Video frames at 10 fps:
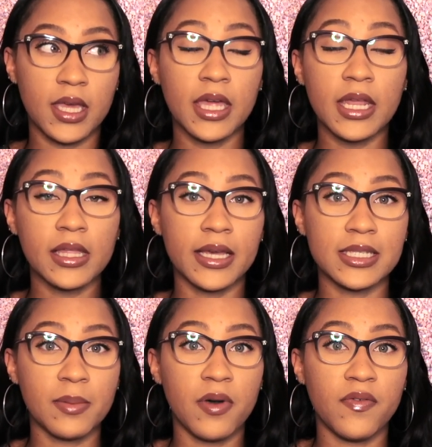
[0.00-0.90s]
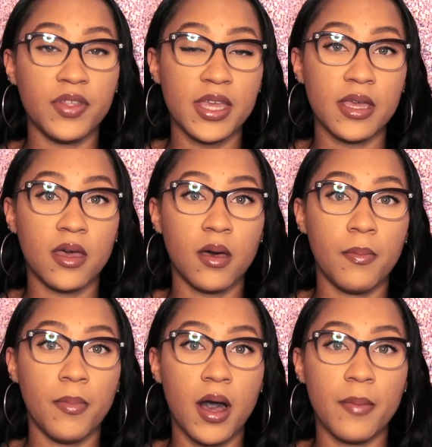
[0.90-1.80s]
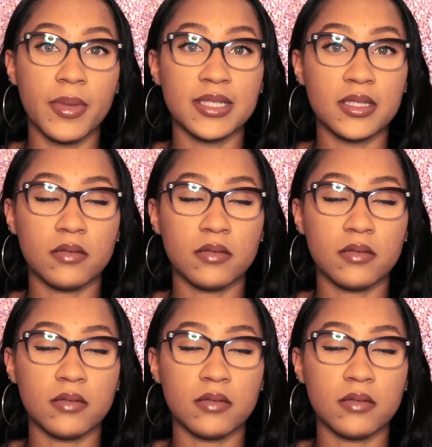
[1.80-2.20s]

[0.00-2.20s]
getting like some of the um,